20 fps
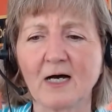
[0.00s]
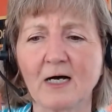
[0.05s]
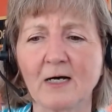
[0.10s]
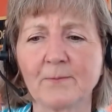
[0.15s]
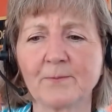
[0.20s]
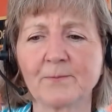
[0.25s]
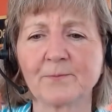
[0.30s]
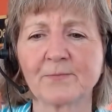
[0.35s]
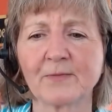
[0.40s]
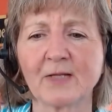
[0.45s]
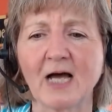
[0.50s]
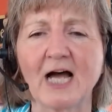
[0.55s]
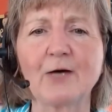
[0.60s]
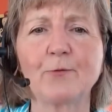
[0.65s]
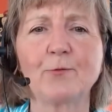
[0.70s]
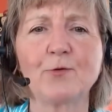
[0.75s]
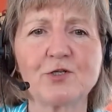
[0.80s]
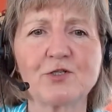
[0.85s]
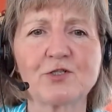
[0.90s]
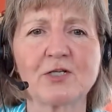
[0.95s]
Um, I
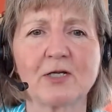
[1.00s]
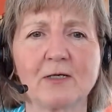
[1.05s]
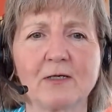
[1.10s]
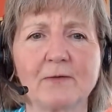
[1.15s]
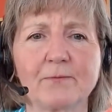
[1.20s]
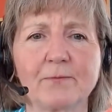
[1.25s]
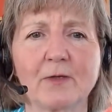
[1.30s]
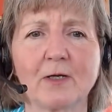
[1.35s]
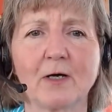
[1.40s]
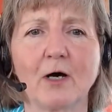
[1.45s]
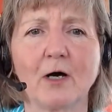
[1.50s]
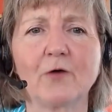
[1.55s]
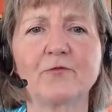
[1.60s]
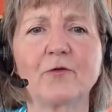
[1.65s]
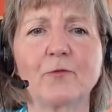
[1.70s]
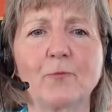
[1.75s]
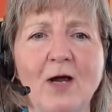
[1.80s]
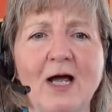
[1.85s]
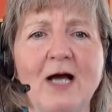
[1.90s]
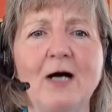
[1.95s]
was
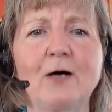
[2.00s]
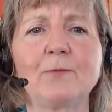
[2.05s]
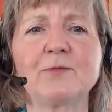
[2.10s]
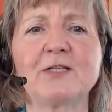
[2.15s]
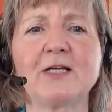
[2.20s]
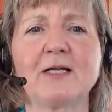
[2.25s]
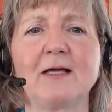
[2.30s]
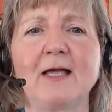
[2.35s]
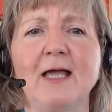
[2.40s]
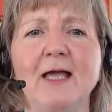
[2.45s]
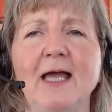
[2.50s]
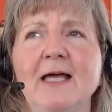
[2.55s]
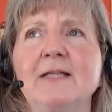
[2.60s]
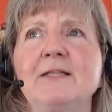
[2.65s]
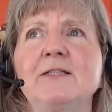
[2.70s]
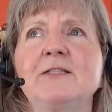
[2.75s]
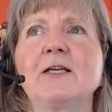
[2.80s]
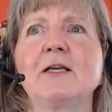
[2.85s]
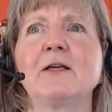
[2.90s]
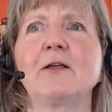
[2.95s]
overwhelmed
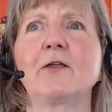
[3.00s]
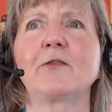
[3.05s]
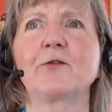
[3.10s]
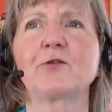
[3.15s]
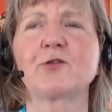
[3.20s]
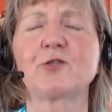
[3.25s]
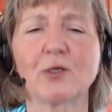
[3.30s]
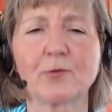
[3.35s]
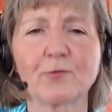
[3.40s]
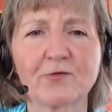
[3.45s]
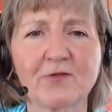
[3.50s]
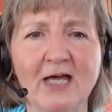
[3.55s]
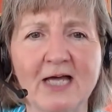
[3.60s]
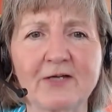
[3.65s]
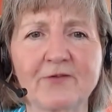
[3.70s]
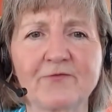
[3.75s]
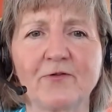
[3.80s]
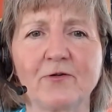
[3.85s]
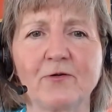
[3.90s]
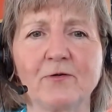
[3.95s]
and so
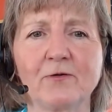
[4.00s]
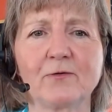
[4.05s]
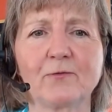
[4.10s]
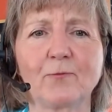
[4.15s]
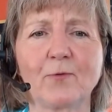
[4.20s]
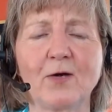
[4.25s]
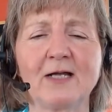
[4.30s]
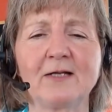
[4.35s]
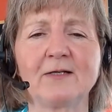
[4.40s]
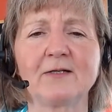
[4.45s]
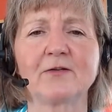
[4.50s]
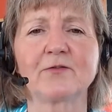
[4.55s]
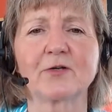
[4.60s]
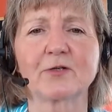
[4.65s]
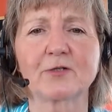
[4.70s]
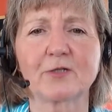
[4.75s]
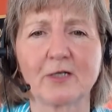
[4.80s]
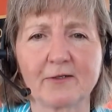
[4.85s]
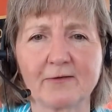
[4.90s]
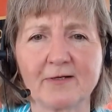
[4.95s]
thankful when
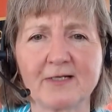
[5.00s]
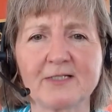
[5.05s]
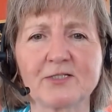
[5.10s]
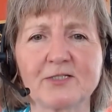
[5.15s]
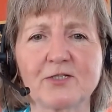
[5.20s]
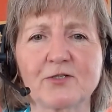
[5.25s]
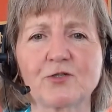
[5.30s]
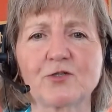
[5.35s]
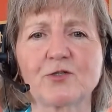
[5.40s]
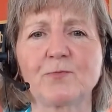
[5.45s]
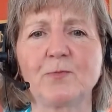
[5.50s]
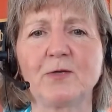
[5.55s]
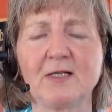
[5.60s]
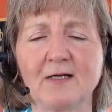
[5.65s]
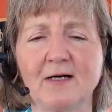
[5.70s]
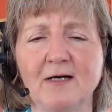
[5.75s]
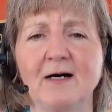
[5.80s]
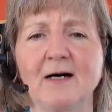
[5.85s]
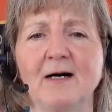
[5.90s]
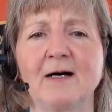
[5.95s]
the current
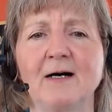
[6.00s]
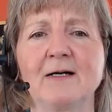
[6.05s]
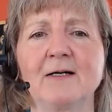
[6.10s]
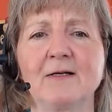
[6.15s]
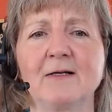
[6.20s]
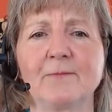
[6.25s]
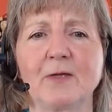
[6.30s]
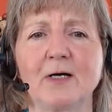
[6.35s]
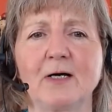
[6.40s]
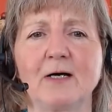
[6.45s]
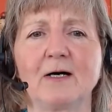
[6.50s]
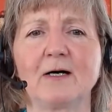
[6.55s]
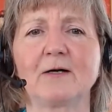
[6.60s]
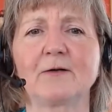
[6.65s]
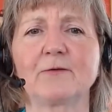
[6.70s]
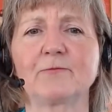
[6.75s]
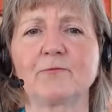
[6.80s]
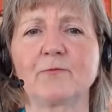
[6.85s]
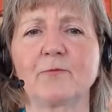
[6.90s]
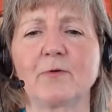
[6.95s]
SPEHA,
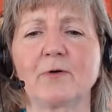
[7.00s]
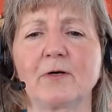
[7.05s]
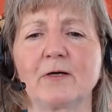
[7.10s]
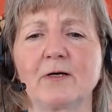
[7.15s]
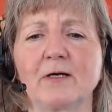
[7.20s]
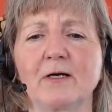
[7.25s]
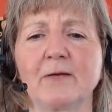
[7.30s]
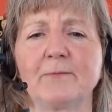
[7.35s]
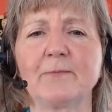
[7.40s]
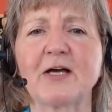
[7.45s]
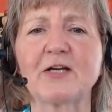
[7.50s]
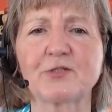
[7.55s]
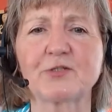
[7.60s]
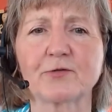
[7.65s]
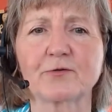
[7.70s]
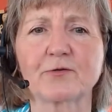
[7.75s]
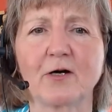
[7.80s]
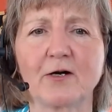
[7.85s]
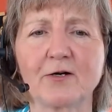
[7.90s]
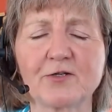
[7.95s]
uh,
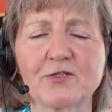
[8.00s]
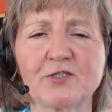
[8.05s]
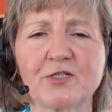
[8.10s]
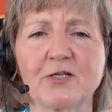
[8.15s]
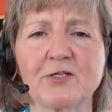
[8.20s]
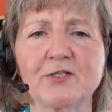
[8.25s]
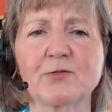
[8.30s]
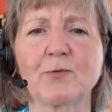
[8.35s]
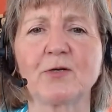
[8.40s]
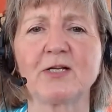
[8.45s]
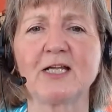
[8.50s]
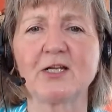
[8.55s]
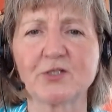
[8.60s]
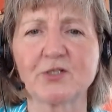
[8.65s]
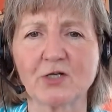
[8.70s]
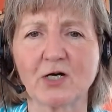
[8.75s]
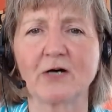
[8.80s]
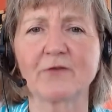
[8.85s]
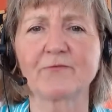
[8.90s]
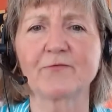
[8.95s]
Ambassador Carstens, when
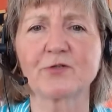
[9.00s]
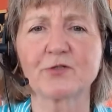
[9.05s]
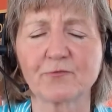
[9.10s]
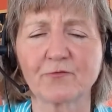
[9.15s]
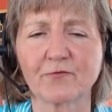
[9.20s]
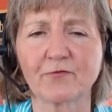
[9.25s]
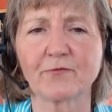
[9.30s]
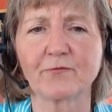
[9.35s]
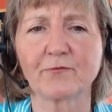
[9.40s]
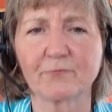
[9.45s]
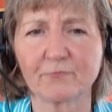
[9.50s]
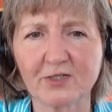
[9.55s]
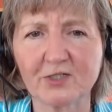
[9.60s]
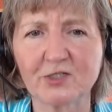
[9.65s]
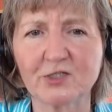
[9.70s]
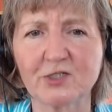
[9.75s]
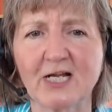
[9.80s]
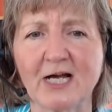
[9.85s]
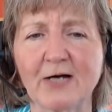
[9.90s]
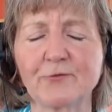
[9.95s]
his office
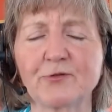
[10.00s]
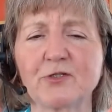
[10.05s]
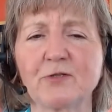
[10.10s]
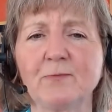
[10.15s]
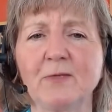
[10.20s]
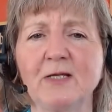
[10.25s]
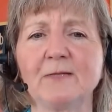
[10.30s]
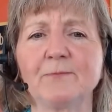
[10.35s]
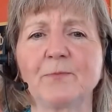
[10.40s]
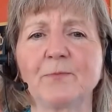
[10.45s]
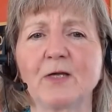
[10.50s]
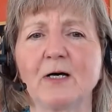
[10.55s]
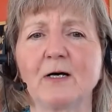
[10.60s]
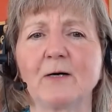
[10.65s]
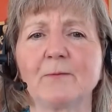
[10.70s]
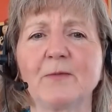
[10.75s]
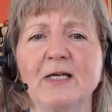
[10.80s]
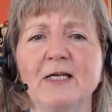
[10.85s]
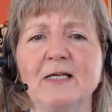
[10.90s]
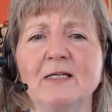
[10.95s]
reached out to me
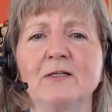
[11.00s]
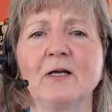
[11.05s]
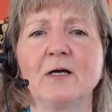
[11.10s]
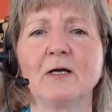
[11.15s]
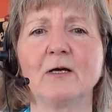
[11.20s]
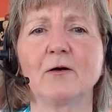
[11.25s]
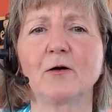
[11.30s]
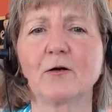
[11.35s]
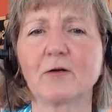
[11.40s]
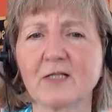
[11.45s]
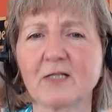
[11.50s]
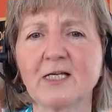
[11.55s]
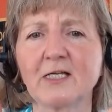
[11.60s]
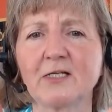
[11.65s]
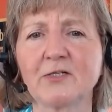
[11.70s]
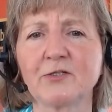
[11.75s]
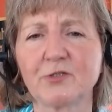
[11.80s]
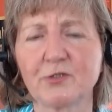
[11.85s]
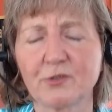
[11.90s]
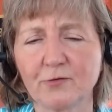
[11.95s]
um, in early
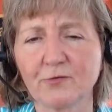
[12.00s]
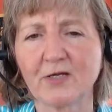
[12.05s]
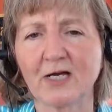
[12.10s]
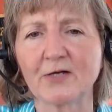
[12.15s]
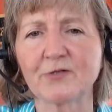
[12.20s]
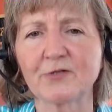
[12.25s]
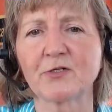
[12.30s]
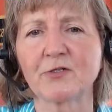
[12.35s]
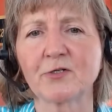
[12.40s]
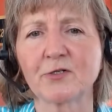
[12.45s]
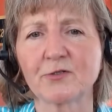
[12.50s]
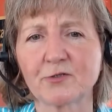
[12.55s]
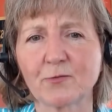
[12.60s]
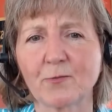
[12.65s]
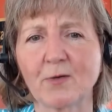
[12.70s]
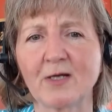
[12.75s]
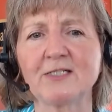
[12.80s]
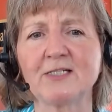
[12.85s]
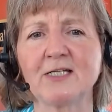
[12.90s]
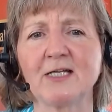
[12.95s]
in
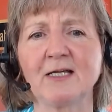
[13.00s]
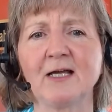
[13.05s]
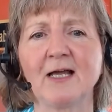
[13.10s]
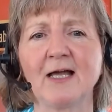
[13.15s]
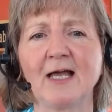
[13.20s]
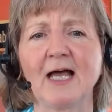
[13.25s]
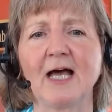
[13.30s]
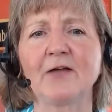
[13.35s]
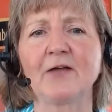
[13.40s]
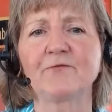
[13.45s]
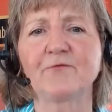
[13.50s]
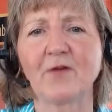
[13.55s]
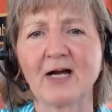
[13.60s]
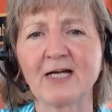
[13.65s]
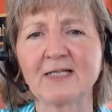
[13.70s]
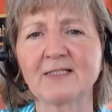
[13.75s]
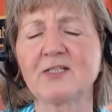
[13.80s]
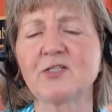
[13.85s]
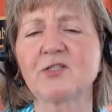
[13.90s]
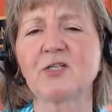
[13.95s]
2020 and
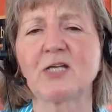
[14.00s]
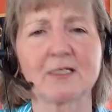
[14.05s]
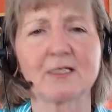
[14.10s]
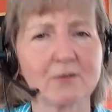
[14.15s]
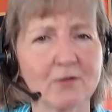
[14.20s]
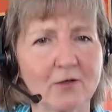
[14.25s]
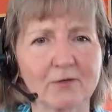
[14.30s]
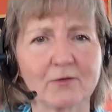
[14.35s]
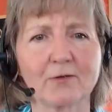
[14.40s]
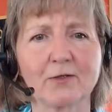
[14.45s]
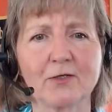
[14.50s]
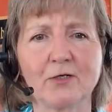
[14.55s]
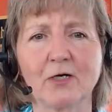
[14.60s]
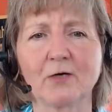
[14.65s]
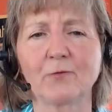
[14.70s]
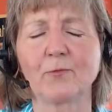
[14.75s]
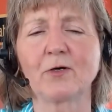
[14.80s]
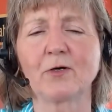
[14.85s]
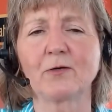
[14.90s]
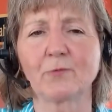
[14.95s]
finally said, look, you
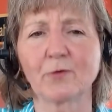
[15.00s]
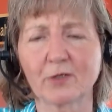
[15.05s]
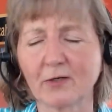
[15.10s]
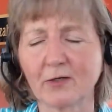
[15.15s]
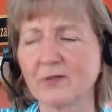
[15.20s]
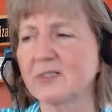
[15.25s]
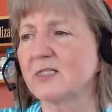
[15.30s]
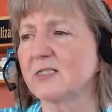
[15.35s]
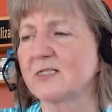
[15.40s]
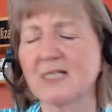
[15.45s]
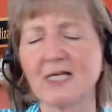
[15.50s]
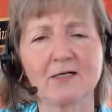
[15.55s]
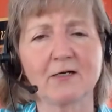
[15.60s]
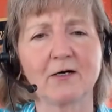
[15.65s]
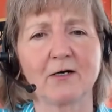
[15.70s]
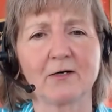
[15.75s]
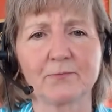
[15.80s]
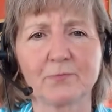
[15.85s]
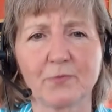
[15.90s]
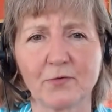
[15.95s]
know, we're, we're, going to
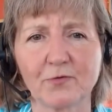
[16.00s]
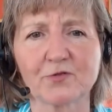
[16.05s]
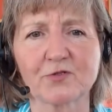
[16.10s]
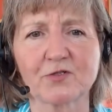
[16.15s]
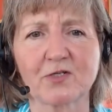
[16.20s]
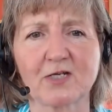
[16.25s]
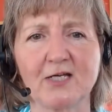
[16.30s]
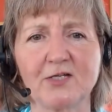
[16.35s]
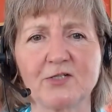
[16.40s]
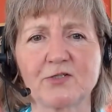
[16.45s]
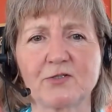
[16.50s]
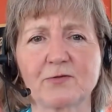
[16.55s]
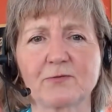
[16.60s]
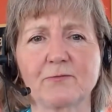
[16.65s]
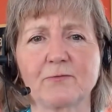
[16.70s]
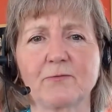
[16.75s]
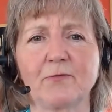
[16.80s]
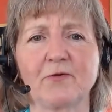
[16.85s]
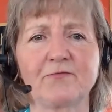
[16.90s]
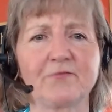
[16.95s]
take on Paul's case.
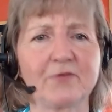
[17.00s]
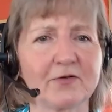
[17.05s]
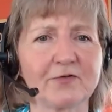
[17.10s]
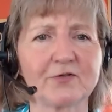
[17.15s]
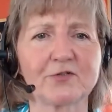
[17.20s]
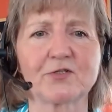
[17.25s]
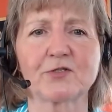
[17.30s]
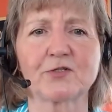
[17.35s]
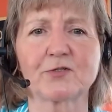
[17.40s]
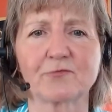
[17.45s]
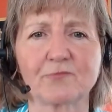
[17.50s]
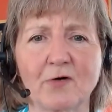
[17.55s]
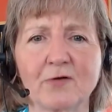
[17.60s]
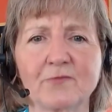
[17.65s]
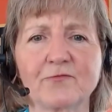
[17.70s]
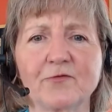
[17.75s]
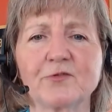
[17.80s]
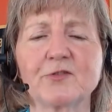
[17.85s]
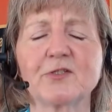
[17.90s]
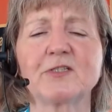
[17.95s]
We feel this is a
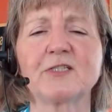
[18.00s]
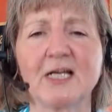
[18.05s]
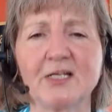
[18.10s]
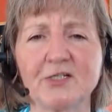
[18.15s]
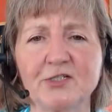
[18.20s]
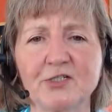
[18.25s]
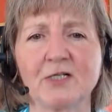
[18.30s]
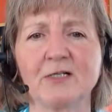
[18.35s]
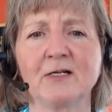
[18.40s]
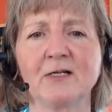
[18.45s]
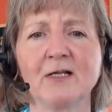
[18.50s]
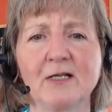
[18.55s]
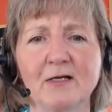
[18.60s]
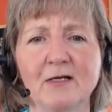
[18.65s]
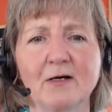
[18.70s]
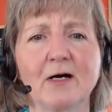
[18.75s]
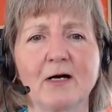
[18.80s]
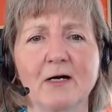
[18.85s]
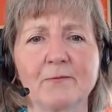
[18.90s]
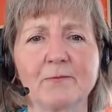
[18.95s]
wrongful detention,
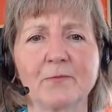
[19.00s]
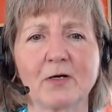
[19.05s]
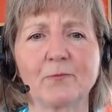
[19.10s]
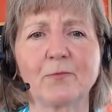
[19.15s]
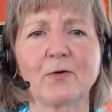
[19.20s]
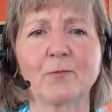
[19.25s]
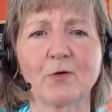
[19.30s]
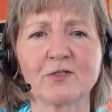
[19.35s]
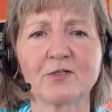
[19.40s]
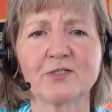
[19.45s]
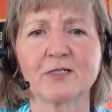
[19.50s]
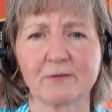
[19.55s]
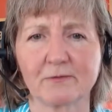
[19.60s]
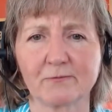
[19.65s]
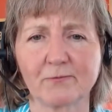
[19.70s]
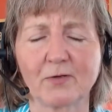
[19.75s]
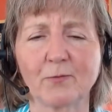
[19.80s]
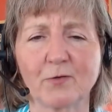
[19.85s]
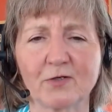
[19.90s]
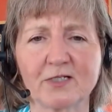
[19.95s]
um, and we want to
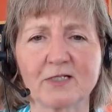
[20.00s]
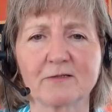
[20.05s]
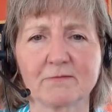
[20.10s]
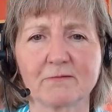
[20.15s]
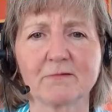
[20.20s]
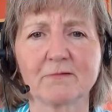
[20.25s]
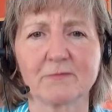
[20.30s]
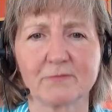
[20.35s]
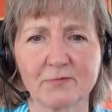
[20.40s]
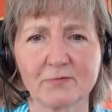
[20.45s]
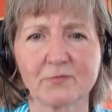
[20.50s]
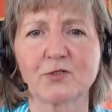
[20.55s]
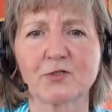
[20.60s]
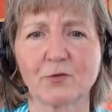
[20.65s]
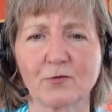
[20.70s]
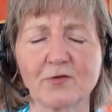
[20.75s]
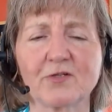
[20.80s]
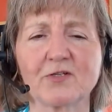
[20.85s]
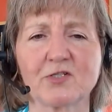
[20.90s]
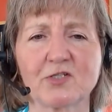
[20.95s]
we want to
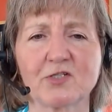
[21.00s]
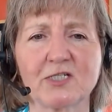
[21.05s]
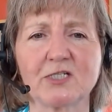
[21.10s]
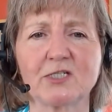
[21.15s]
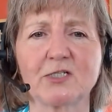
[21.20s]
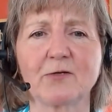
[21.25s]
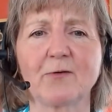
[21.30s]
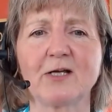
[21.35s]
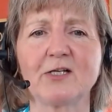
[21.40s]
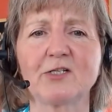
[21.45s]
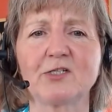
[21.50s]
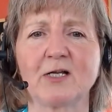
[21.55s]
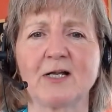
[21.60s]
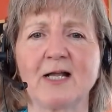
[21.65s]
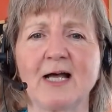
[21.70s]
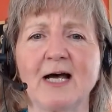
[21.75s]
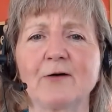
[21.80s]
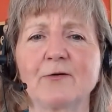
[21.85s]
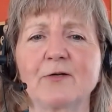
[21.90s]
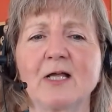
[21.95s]
sort this
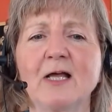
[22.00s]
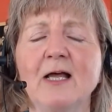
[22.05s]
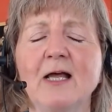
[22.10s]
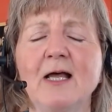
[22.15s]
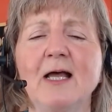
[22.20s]
situation out.